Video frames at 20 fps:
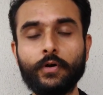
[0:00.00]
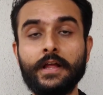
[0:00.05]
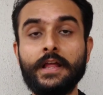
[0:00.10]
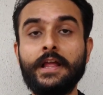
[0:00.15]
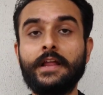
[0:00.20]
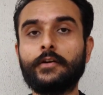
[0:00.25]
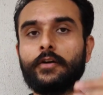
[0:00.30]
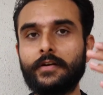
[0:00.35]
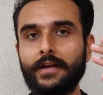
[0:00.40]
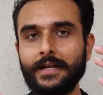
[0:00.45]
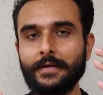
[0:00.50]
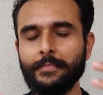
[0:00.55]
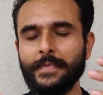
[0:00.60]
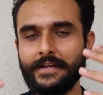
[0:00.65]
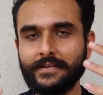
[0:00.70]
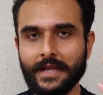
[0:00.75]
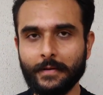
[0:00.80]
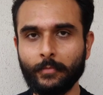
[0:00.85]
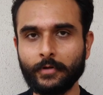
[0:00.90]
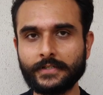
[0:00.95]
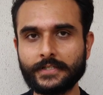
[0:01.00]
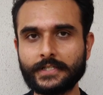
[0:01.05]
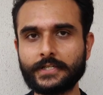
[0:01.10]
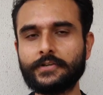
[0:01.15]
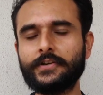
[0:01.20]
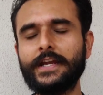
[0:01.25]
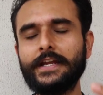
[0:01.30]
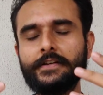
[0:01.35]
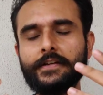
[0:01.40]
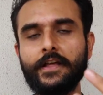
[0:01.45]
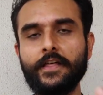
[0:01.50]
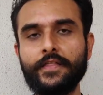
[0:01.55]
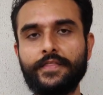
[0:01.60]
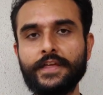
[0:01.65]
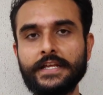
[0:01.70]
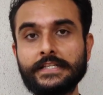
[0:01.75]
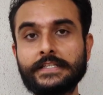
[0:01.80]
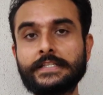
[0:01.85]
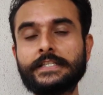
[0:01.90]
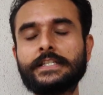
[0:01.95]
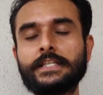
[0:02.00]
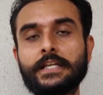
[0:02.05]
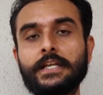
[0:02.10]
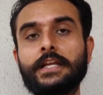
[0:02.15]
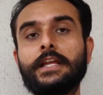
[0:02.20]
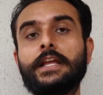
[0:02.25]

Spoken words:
Now let me demonstrate this